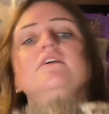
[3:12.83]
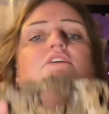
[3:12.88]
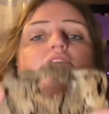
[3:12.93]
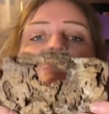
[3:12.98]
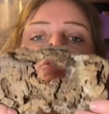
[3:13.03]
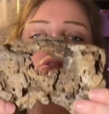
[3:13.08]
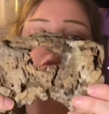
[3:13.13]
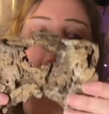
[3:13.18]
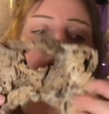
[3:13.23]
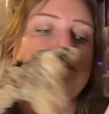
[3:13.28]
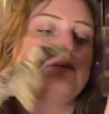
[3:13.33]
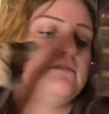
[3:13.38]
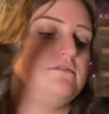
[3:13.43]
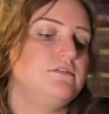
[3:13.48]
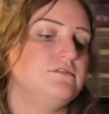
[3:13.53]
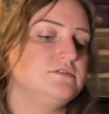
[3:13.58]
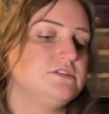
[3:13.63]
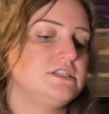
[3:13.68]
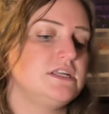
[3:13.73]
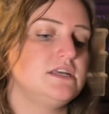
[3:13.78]
So I don't
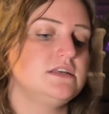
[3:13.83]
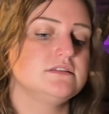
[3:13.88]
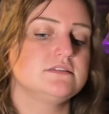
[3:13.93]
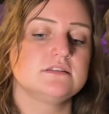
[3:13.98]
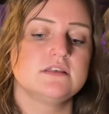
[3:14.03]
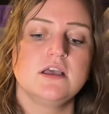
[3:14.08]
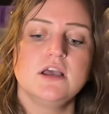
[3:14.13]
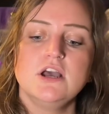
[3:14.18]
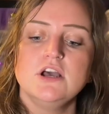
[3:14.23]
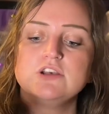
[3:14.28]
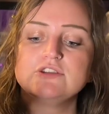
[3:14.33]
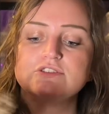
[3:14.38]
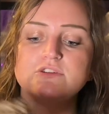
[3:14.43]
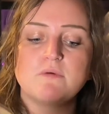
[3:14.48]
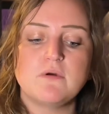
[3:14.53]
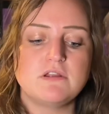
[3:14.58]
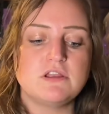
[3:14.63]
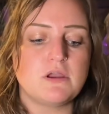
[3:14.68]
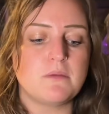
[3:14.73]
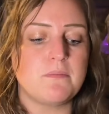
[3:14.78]
use these. So
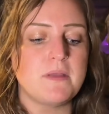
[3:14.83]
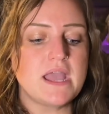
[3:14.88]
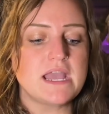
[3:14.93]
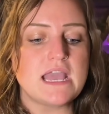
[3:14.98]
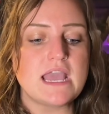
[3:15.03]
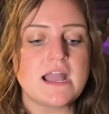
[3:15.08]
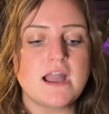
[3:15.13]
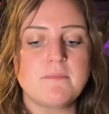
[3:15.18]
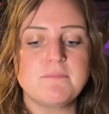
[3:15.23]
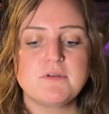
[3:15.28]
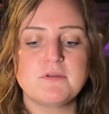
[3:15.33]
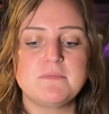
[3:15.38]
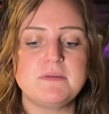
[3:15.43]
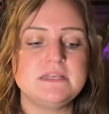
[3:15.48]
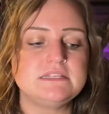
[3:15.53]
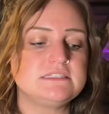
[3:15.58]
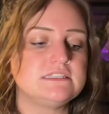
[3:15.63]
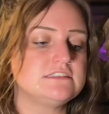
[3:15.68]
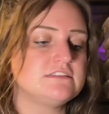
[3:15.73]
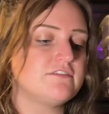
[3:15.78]
when you're picking up your
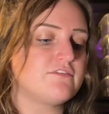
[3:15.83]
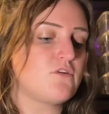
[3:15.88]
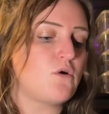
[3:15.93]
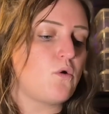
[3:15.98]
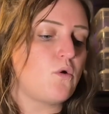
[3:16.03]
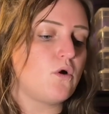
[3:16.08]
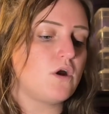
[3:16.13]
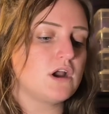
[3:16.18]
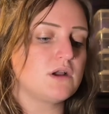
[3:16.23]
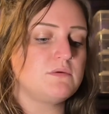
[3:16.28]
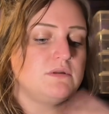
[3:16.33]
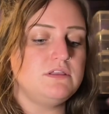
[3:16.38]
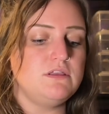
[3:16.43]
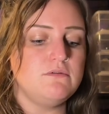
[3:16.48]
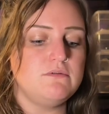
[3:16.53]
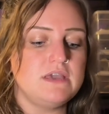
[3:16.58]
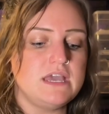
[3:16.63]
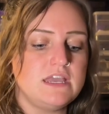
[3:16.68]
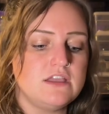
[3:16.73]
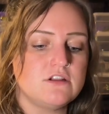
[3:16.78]
pieces of cork, when
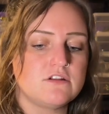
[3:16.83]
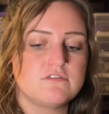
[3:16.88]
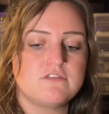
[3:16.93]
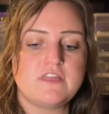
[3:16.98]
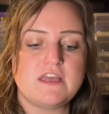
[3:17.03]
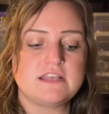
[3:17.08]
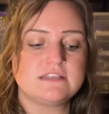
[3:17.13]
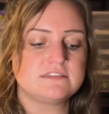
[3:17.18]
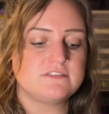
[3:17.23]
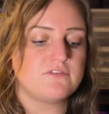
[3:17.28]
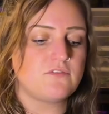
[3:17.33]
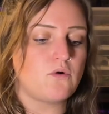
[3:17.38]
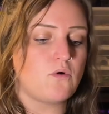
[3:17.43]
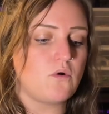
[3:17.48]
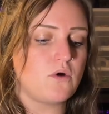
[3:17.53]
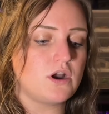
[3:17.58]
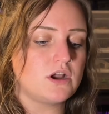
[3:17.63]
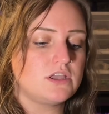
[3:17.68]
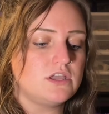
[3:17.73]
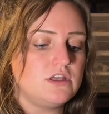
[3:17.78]
you get your things of
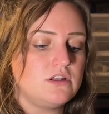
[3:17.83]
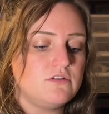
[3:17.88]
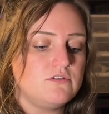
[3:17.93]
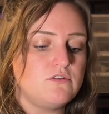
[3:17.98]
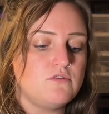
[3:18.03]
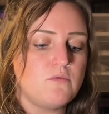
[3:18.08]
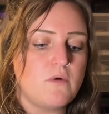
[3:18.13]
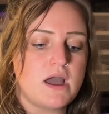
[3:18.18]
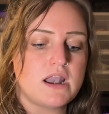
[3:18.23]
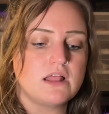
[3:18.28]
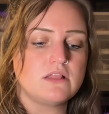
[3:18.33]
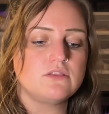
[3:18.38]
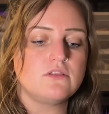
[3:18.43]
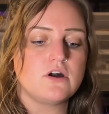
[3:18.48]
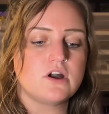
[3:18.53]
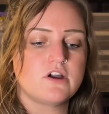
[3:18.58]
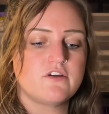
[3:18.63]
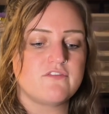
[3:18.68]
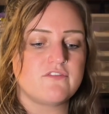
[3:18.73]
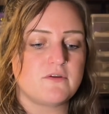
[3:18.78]
cork, you know, you want to
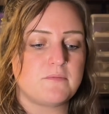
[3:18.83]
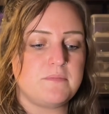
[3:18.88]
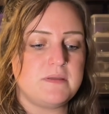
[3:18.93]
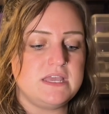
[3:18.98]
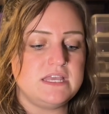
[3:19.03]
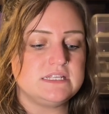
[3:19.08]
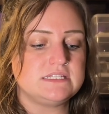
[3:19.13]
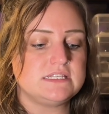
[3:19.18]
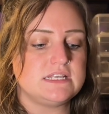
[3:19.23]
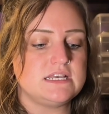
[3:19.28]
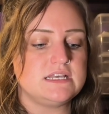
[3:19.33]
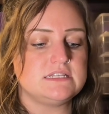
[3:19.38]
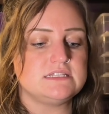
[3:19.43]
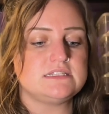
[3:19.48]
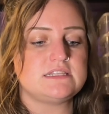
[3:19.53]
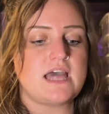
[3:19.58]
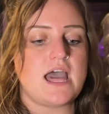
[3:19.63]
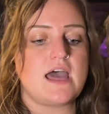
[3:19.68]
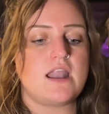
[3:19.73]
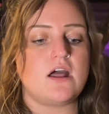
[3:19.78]
look for
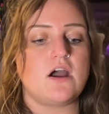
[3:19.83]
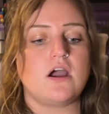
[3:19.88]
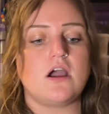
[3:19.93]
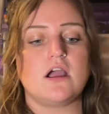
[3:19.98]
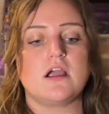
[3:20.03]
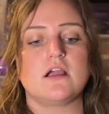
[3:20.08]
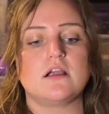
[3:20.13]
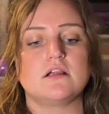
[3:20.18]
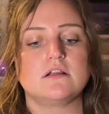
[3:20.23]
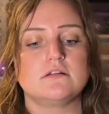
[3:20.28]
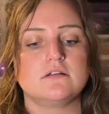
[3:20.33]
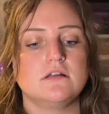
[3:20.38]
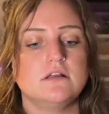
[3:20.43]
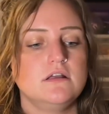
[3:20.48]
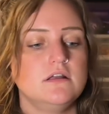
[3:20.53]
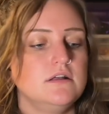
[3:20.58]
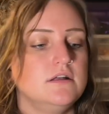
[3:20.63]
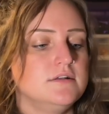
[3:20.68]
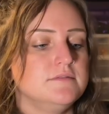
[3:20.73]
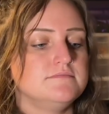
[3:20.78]
pieces that are
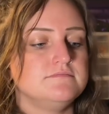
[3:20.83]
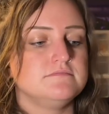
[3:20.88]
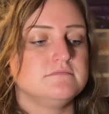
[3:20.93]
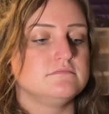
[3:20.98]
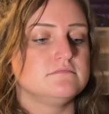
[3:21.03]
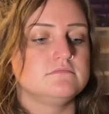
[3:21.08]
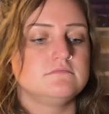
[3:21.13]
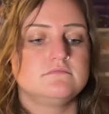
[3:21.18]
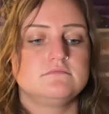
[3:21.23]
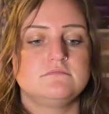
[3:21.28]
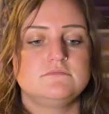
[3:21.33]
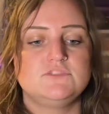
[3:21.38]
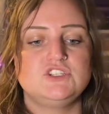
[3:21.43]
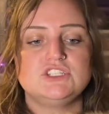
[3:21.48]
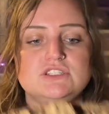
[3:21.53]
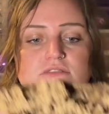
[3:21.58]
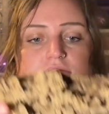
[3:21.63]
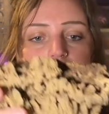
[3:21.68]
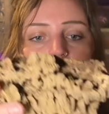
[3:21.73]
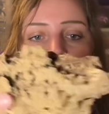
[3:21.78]

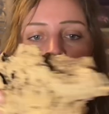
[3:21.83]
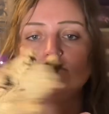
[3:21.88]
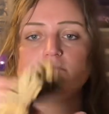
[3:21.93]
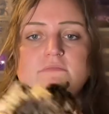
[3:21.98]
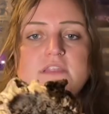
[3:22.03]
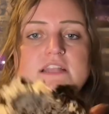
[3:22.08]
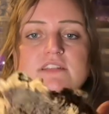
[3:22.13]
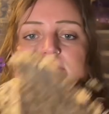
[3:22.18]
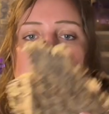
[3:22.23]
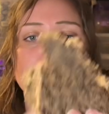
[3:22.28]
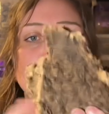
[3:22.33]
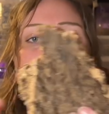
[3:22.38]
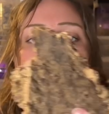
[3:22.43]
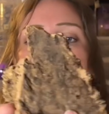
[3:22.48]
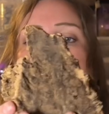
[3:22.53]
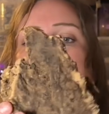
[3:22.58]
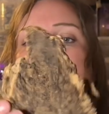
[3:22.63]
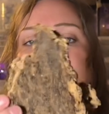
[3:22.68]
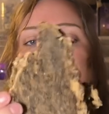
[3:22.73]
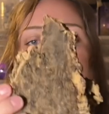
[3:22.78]
just, that don't
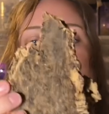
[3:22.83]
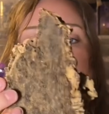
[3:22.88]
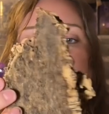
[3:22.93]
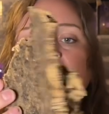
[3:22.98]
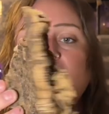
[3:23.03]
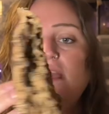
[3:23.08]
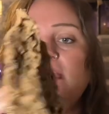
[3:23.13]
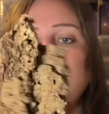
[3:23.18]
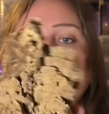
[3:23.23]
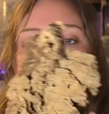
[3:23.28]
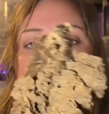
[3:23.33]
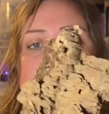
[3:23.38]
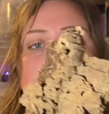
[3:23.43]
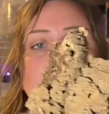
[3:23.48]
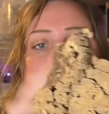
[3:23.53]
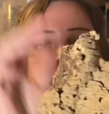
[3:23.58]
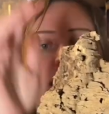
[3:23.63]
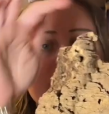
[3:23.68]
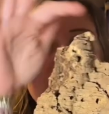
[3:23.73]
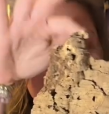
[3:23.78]
have any,
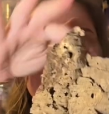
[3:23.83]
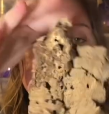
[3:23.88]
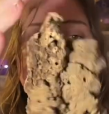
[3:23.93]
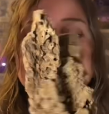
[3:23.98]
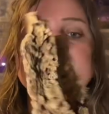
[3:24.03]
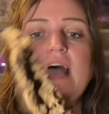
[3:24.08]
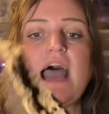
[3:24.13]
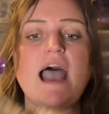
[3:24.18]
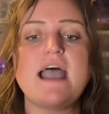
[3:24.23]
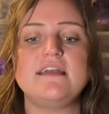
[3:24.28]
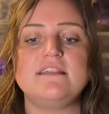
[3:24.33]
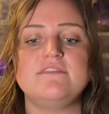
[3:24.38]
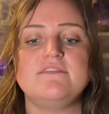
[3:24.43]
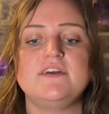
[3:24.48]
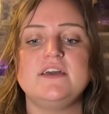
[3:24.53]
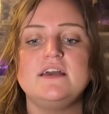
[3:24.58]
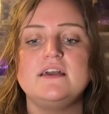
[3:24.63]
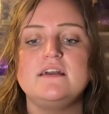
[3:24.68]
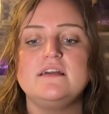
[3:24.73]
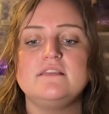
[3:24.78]
you can't get inside of
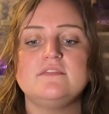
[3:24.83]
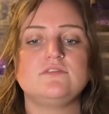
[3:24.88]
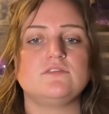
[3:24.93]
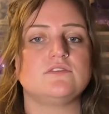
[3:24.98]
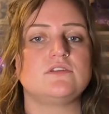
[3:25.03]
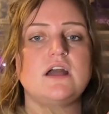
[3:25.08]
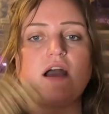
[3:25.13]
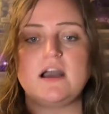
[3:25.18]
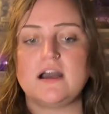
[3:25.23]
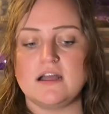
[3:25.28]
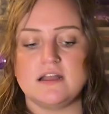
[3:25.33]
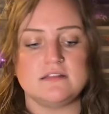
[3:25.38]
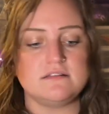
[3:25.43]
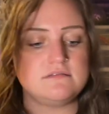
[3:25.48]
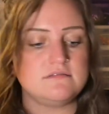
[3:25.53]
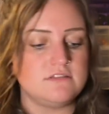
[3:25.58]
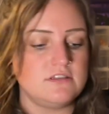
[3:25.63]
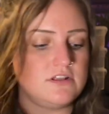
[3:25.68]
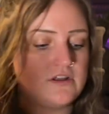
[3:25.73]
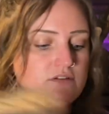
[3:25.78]
it. They're not,
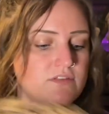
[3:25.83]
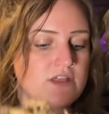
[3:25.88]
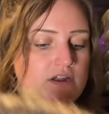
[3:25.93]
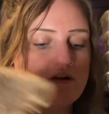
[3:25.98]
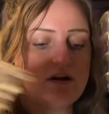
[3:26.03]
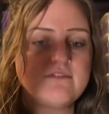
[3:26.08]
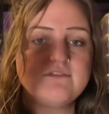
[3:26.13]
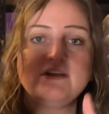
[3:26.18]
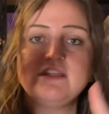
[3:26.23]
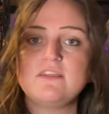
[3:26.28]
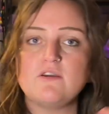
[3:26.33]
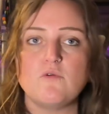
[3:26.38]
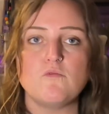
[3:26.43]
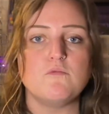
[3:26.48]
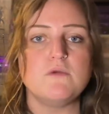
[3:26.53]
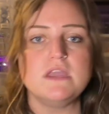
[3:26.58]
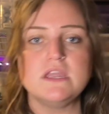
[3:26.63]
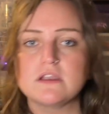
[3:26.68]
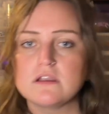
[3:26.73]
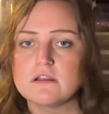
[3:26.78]
you know, they don't have
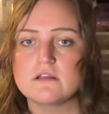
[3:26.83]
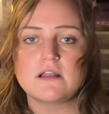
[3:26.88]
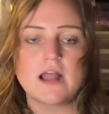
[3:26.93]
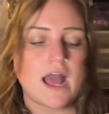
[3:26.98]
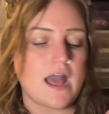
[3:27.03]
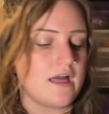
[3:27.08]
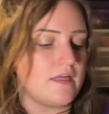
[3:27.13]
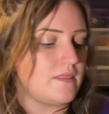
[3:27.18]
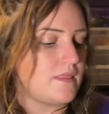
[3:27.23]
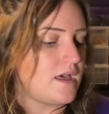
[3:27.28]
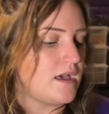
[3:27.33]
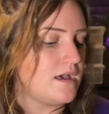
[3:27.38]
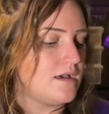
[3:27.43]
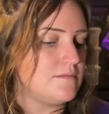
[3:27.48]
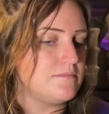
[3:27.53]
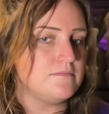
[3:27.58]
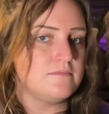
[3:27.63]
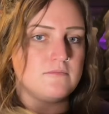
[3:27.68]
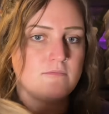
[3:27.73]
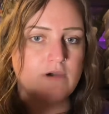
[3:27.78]
anything weird on
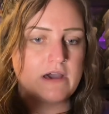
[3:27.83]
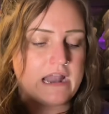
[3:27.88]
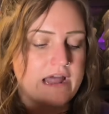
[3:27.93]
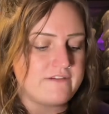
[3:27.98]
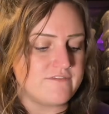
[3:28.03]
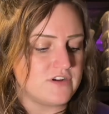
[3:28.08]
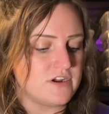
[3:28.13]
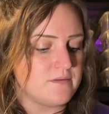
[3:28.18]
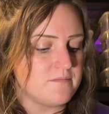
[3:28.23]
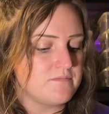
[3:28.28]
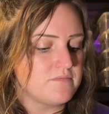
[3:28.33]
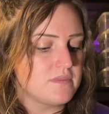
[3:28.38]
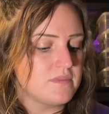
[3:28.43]
them, whatever.